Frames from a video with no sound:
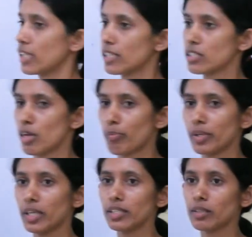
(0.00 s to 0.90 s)
get
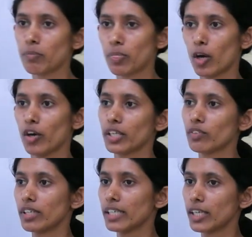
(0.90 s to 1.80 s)
separate or it
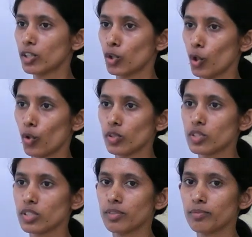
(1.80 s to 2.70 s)
will get
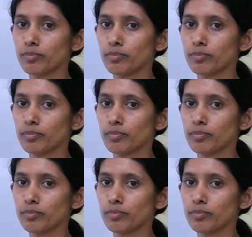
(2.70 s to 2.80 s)
closed?